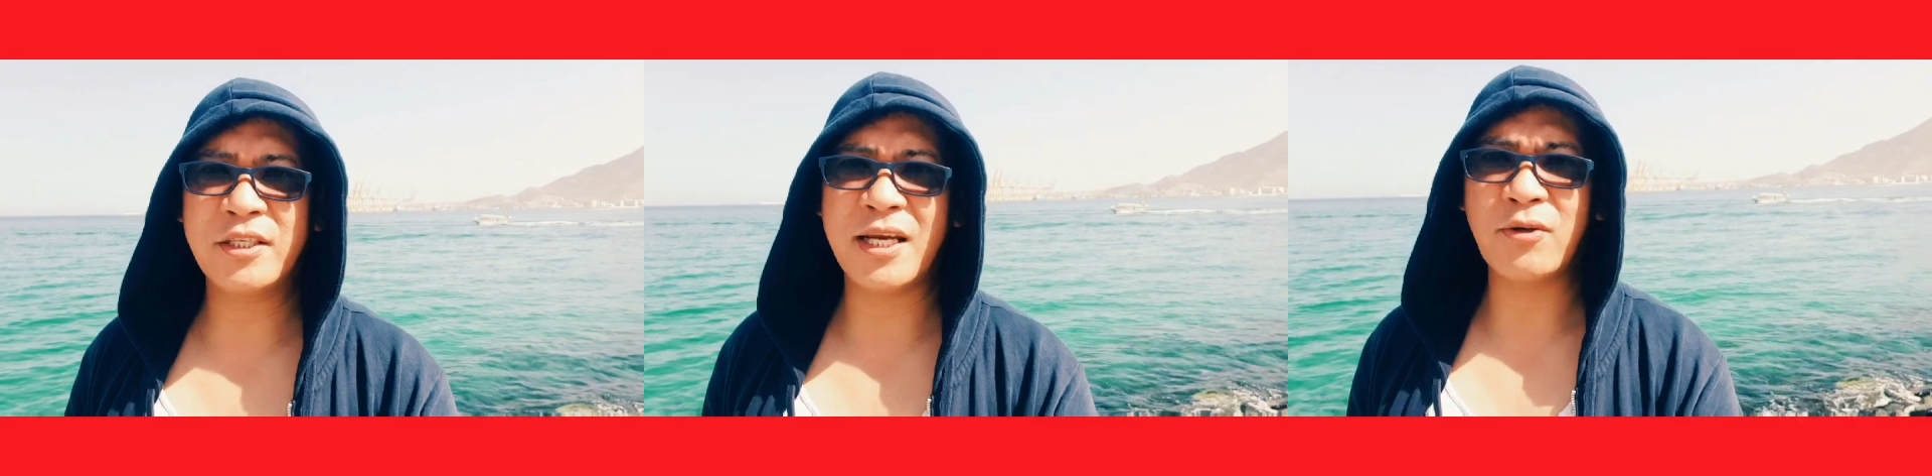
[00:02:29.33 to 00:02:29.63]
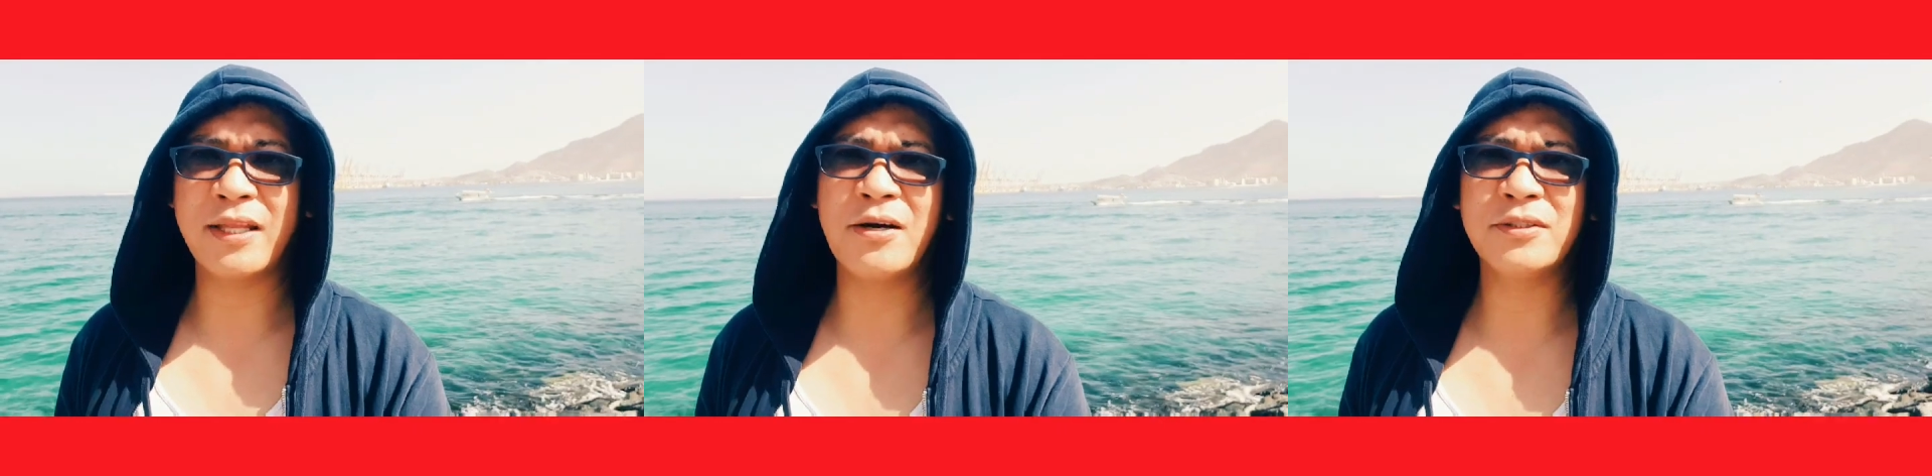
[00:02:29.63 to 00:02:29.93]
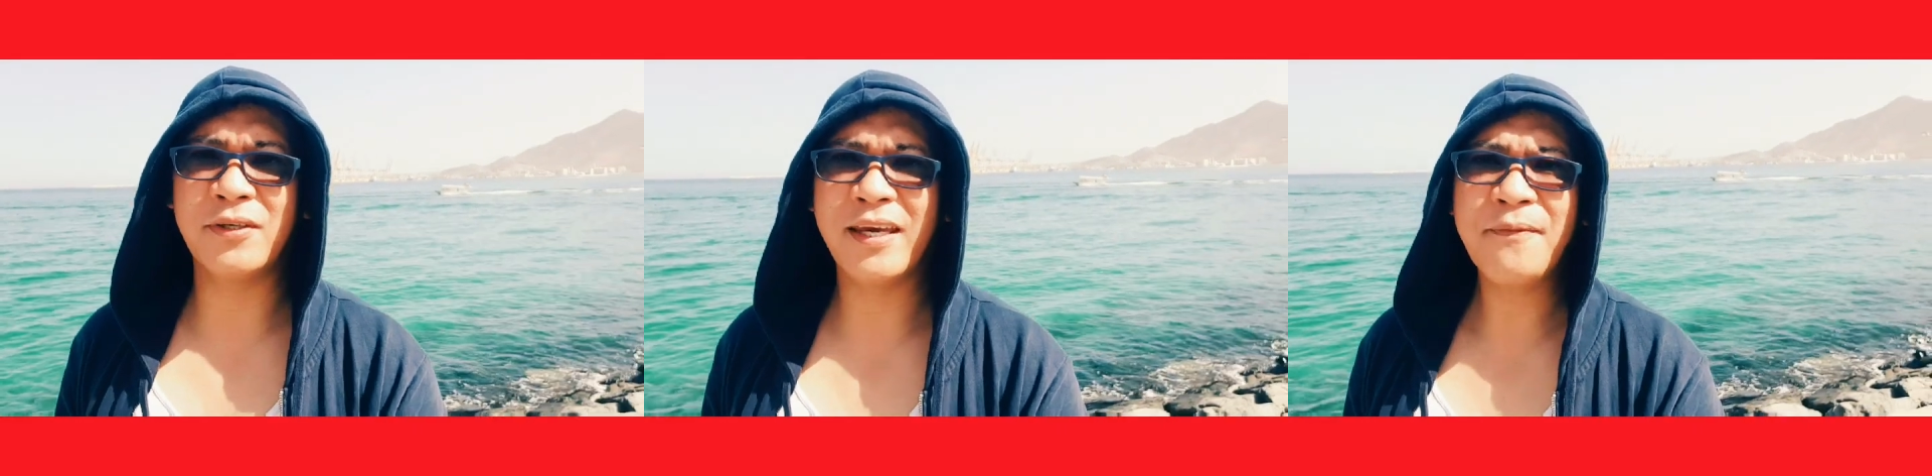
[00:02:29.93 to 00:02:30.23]
shout out,
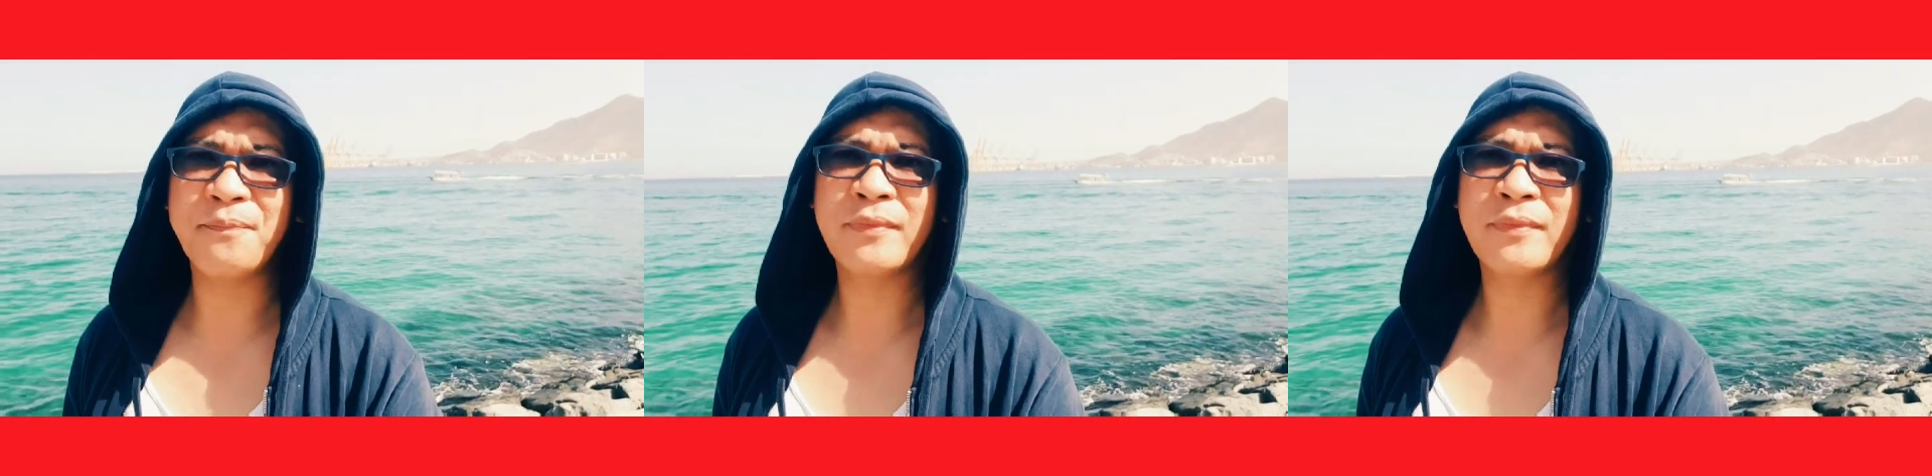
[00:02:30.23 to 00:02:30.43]
okay?